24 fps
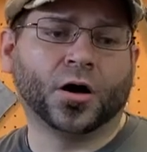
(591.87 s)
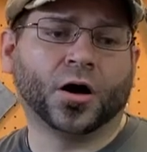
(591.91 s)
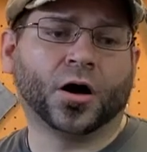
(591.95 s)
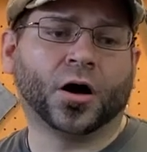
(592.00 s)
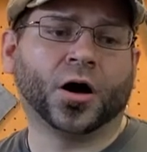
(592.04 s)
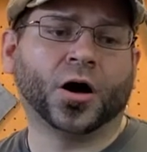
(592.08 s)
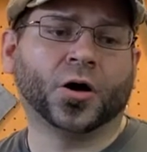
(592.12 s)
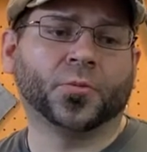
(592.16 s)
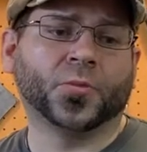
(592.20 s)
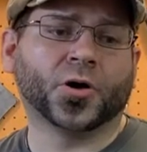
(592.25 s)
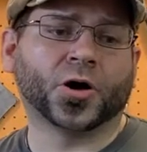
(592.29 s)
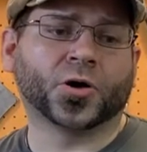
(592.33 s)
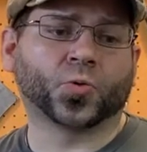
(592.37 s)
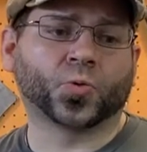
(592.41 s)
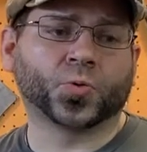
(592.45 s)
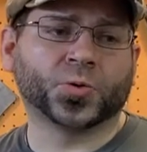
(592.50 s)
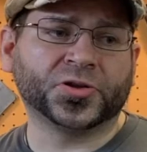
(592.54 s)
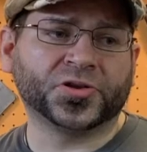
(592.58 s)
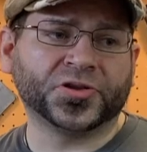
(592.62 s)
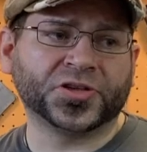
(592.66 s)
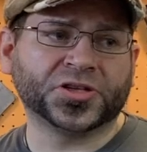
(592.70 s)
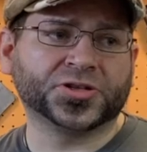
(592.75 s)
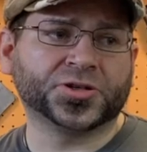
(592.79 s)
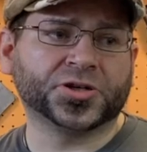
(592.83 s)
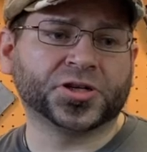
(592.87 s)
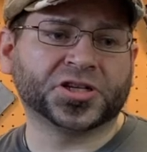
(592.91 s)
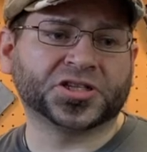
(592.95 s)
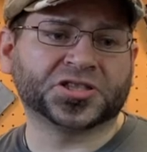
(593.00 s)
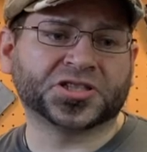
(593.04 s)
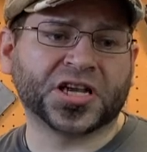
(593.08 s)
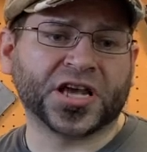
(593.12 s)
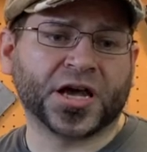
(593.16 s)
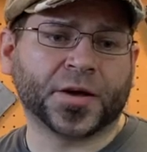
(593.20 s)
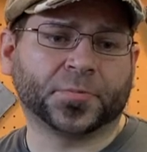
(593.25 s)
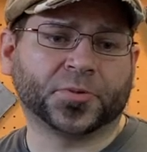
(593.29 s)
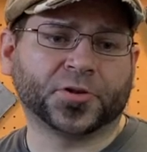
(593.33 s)
A really good
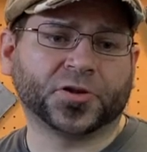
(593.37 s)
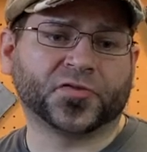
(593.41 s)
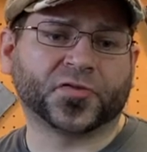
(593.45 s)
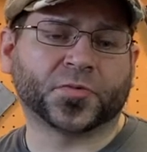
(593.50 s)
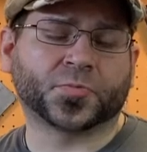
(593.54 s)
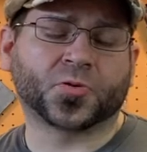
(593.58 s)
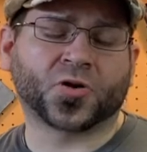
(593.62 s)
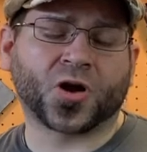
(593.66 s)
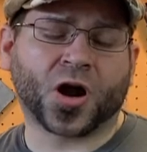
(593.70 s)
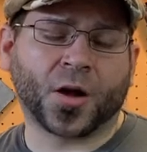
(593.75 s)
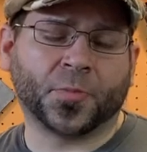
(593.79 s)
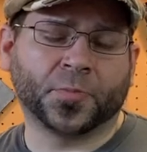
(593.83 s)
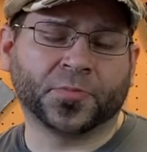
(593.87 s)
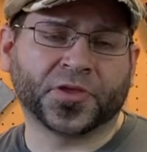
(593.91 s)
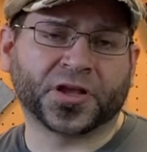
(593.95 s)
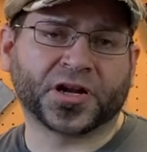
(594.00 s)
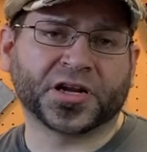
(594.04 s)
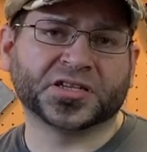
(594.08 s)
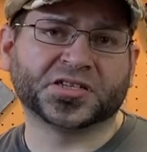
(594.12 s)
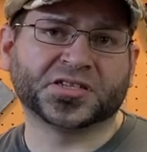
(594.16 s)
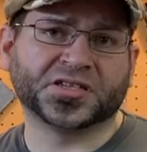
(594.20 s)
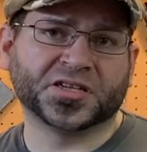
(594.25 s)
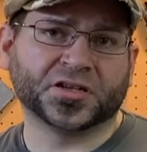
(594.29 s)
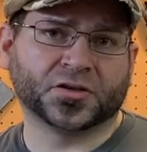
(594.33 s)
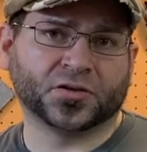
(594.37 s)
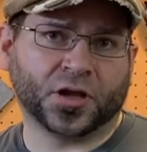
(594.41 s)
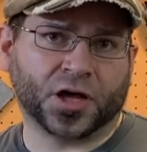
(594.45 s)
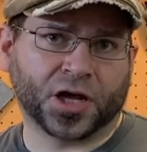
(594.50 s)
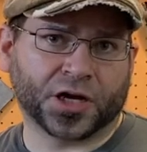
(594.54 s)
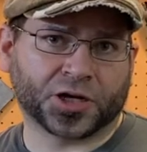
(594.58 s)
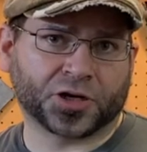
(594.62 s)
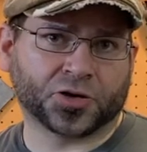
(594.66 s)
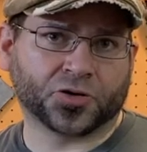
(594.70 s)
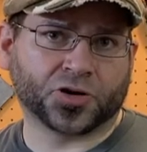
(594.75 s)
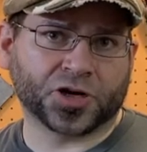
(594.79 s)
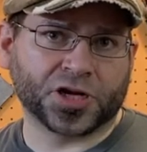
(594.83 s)
example of a problem that I see a lot
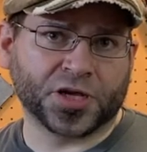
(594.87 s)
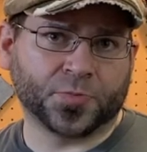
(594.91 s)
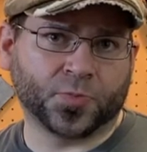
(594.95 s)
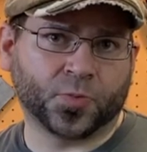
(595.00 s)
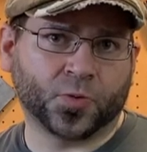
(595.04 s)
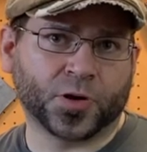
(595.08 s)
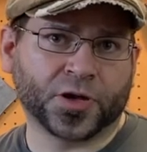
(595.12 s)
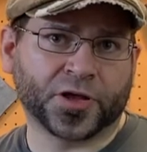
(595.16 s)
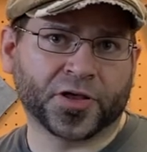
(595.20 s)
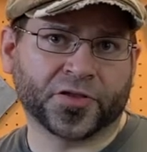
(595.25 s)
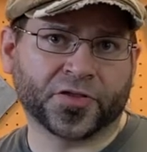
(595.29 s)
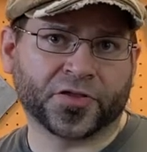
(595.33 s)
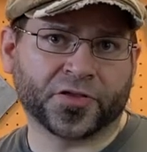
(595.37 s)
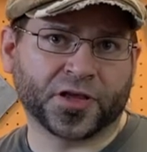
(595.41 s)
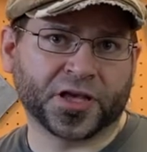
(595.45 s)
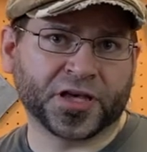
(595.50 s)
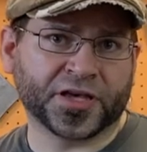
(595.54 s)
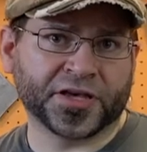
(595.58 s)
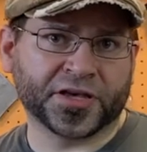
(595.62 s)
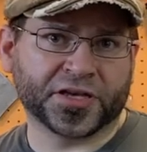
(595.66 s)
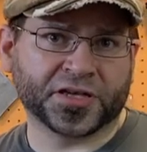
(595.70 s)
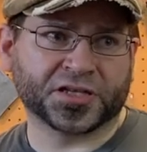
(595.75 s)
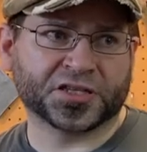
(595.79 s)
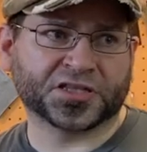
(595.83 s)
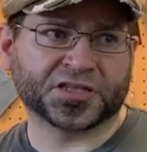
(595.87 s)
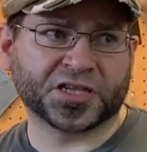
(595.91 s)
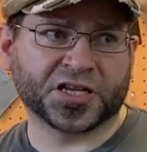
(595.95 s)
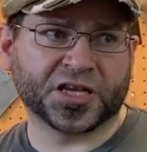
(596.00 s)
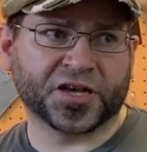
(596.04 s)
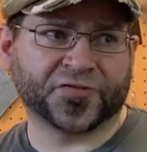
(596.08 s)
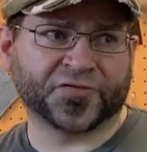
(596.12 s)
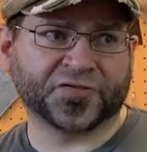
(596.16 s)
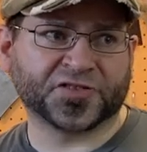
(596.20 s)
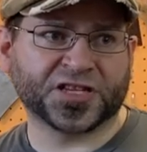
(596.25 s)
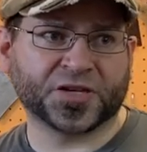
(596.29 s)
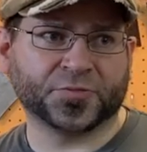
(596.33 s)
of creep with is
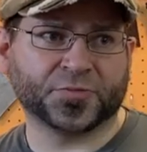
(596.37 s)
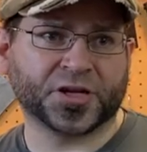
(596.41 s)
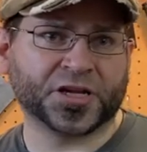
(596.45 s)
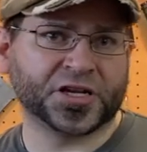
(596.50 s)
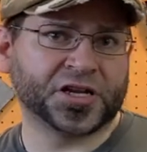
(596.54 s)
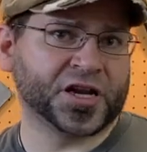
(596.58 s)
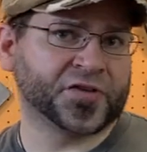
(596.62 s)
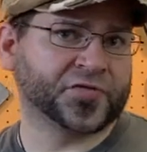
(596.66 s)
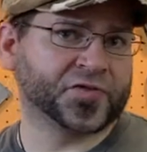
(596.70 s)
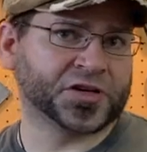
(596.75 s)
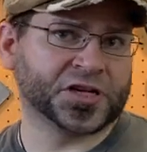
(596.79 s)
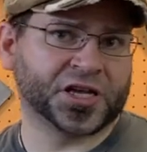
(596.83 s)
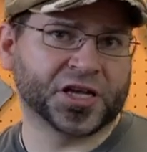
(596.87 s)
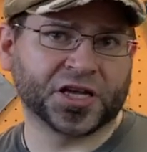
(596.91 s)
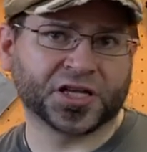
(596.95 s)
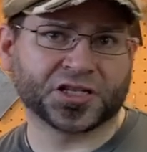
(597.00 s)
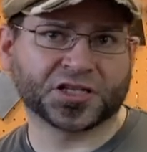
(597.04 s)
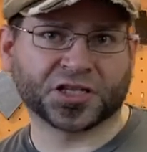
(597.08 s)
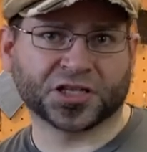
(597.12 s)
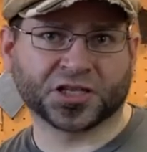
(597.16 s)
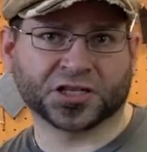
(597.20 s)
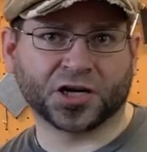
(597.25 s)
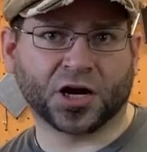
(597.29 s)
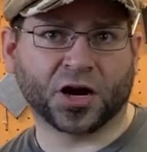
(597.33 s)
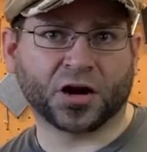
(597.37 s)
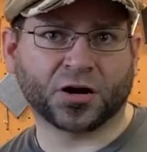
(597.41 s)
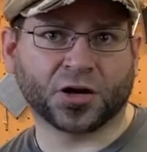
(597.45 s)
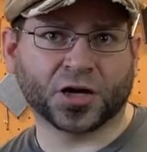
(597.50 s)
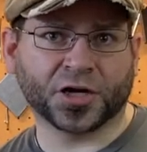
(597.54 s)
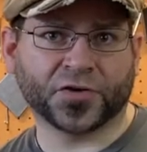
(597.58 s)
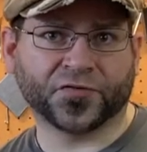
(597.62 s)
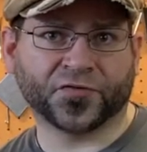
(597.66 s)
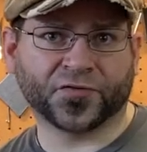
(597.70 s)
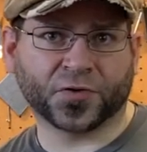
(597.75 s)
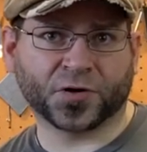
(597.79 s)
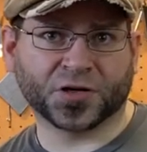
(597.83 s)
if somebody never takes a guitar
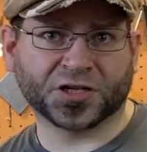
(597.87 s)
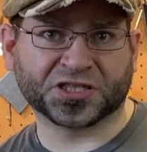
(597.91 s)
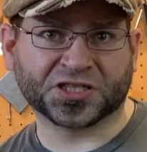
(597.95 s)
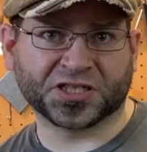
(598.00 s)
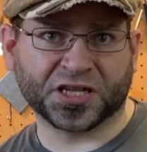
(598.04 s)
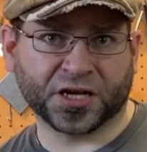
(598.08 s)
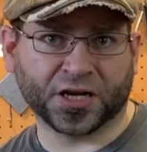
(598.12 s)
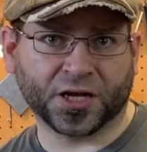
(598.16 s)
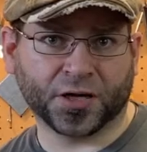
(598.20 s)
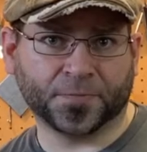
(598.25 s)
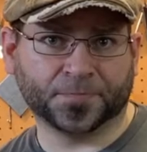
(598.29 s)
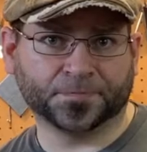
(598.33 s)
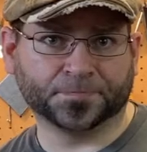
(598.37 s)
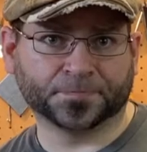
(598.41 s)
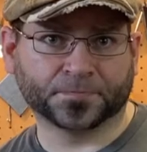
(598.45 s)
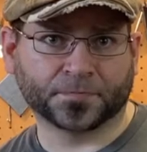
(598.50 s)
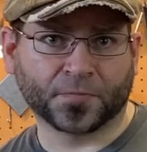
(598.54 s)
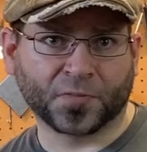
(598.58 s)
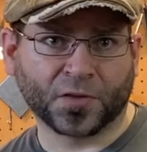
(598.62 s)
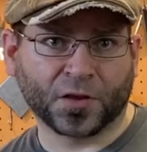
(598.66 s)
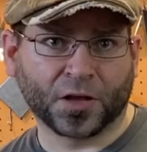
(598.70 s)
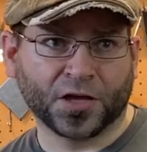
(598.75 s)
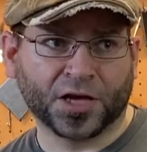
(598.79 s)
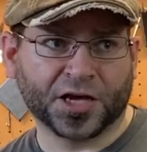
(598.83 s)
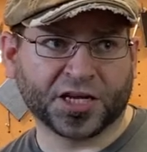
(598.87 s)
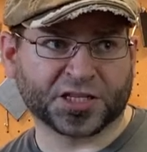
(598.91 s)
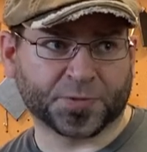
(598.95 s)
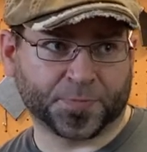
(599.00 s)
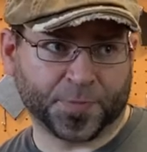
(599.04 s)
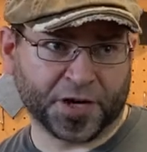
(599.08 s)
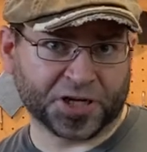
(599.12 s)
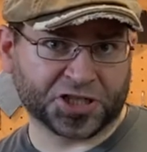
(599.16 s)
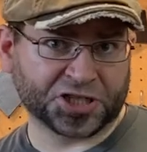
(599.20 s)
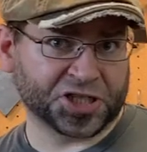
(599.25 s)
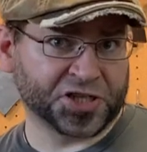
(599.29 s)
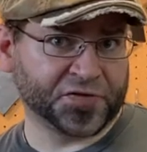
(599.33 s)
in for a setup,
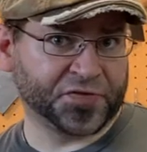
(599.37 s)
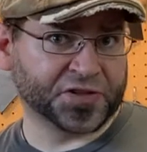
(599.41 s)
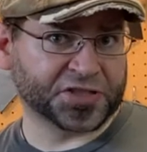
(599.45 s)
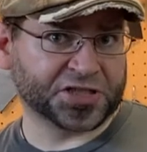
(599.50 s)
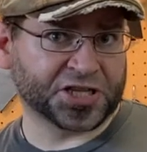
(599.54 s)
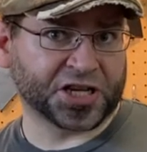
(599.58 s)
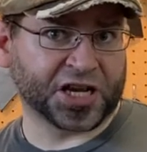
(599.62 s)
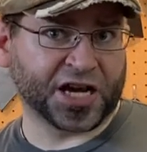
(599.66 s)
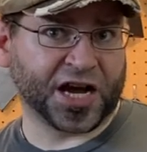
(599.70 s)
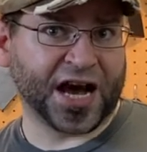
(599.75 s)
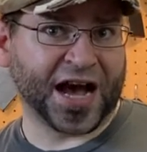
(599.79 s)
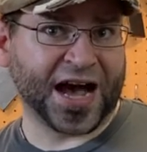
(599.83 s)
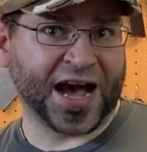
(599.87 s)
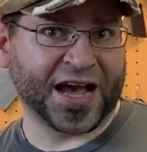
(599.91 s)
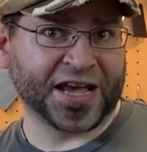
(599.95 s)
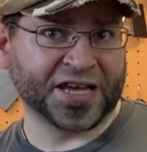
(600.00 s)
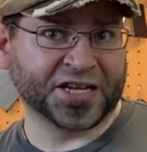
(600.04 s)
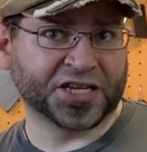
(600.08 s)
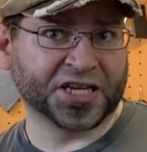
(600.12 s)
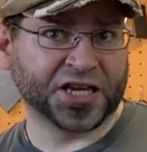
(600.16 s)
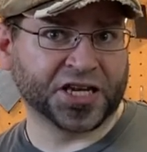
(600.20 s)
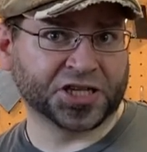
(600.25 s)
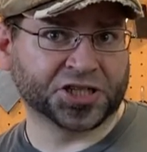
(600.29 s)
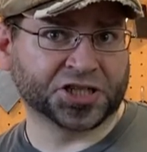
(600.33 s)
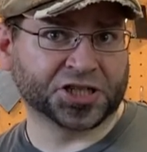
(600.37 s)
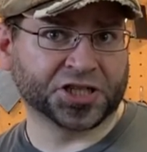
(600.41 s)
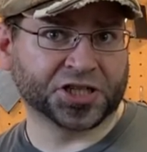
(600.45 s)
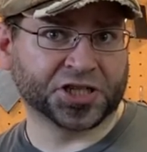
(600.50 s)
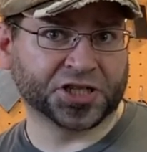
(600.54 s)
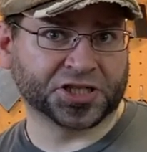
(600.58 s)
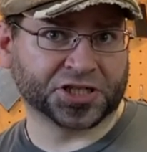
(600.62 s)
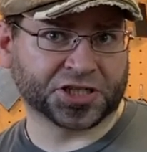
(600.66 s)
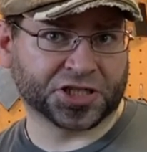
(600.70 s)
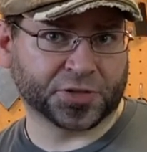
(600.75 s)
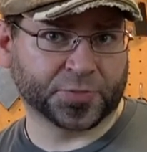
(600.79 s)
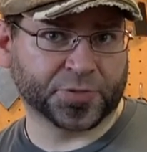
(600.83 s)
especially if it's like a high tension
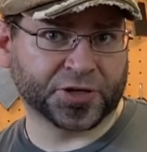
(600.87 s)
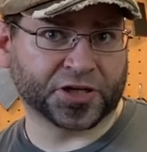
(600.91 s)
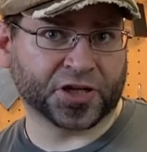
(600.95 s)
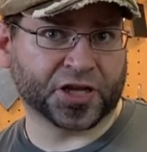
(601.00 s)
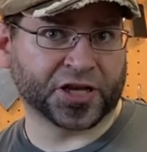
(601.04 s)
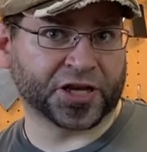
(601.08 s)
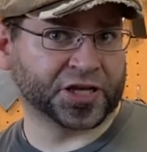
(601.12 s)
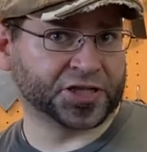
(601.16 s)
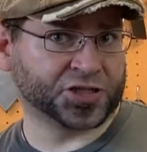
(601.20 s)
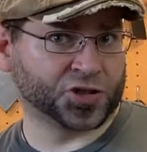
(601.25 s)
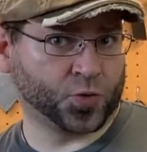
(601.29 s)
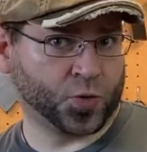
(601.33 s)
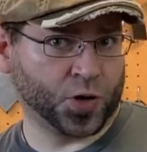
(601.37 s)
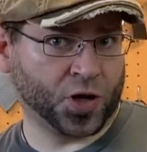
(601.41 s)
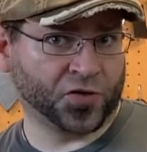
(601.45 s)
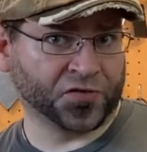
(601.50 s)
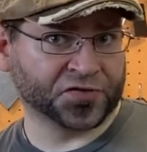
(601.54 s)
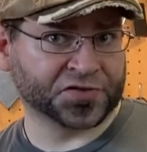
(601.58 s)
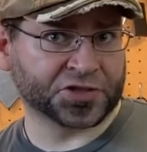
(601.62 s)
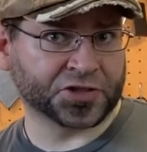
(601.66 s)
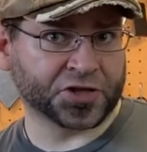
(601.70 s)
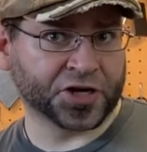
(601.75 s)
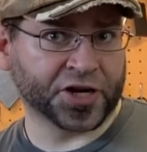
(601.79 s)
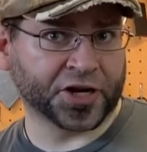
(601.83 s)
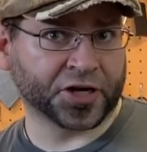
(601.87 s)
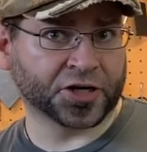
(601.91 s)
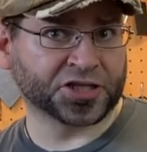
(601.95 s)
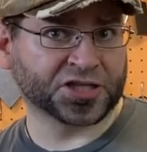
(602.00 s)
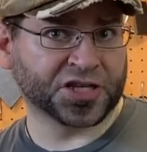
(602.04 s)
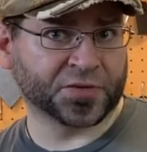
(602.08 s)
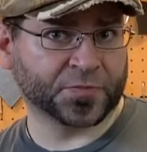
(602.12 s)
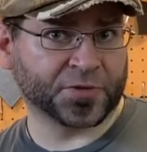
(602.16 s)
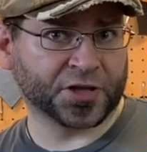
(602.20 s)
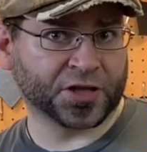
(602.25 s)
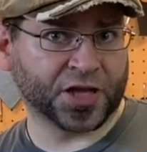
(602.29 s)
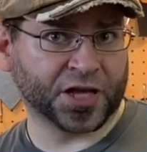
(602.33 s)
instrument, like a 12 string or
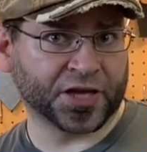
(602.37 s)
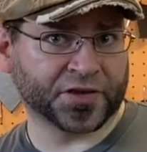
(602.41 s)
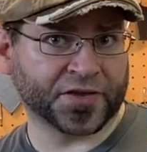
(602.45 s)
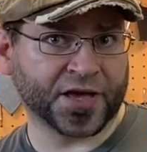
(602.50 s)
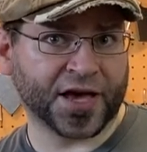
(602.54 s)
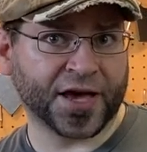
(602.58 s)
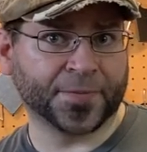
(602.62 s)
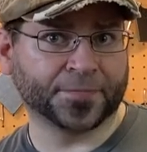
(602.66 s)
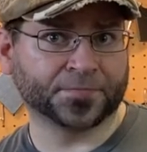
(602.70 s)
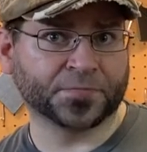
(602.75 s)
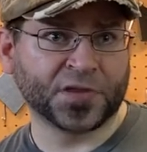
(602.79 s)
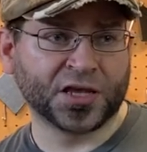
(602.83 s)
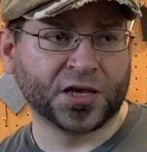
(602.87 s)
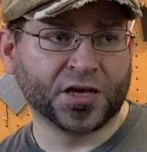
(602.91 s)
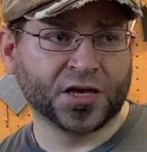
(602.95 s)
something like that,